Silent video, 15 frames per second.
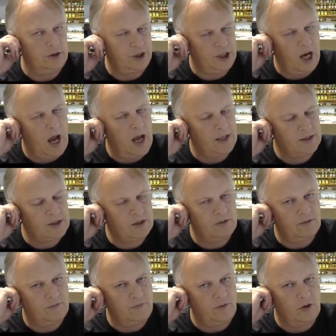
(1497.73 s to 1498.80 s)
shots
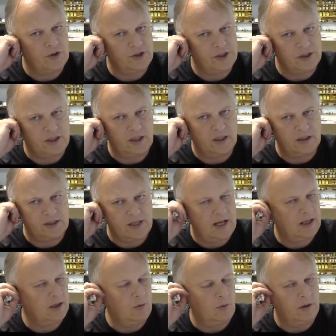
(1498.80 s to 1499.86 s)
first and see
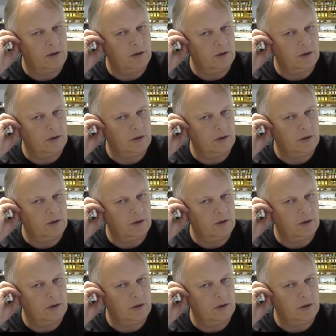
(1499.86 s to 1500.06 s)
exactly what